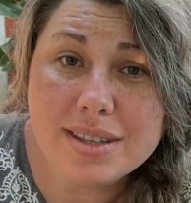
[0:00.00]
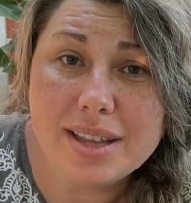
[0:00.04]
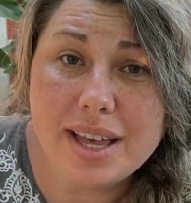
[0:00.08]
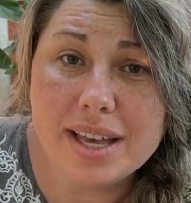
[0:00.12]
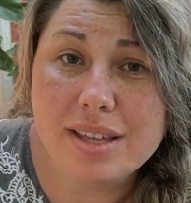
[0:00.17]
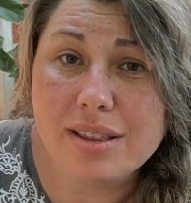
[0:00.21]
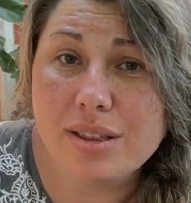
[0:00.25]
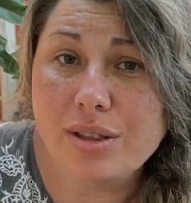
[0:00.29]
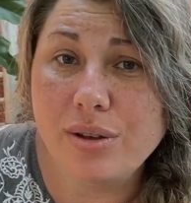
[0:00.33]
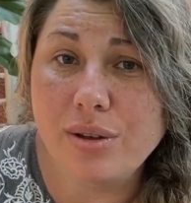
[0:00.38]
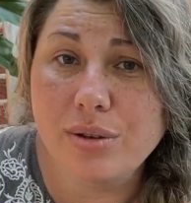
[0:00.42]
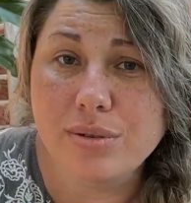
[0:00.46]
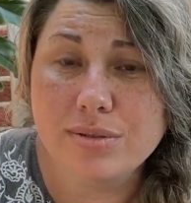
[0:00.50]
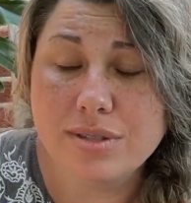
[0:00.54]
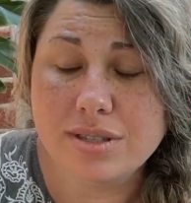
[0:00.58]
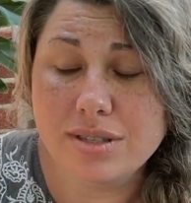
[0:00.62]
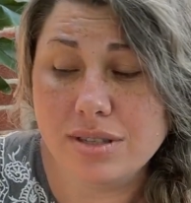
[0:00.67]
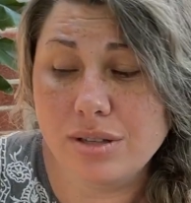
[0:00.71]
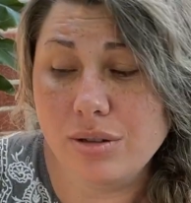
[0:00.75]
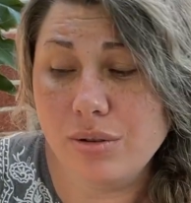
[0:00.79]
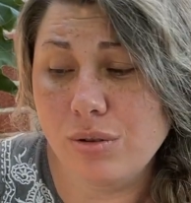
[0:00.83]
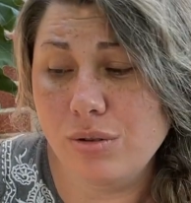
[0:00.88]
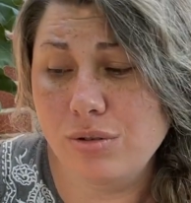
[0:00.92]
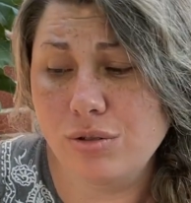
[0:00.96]
like those
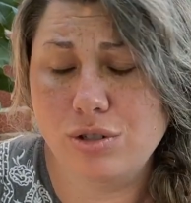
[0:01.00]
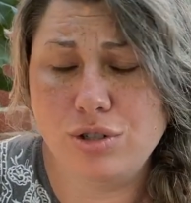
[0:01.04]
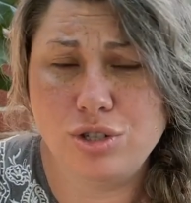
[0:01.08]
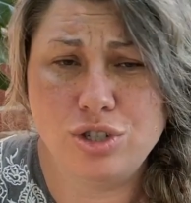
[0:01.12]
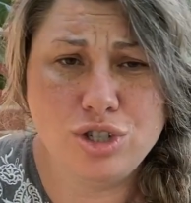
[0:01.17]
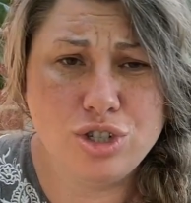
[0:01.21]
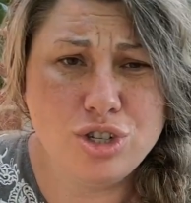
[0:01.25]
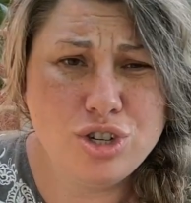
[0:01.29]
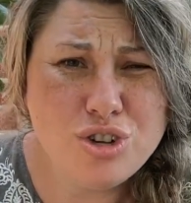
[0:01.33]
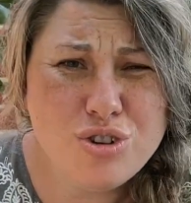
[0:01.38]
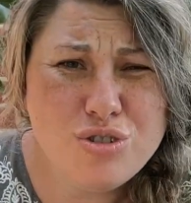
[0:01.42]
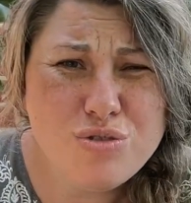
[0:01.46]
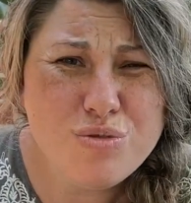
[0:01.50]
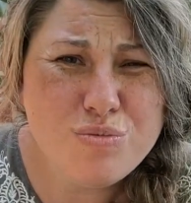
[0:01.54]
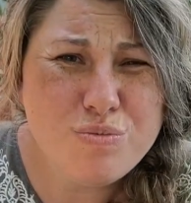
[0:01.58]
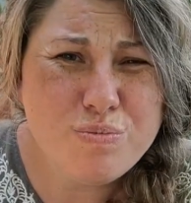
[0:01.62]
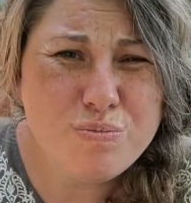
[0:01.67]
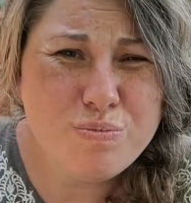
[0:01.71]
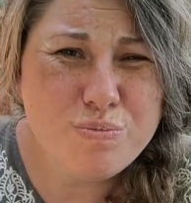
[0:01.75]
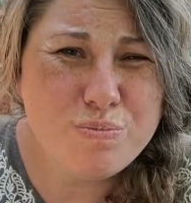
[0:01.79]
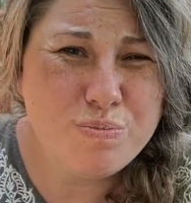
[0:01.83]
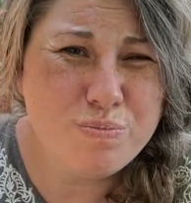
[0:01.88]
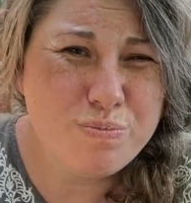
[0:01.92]
little June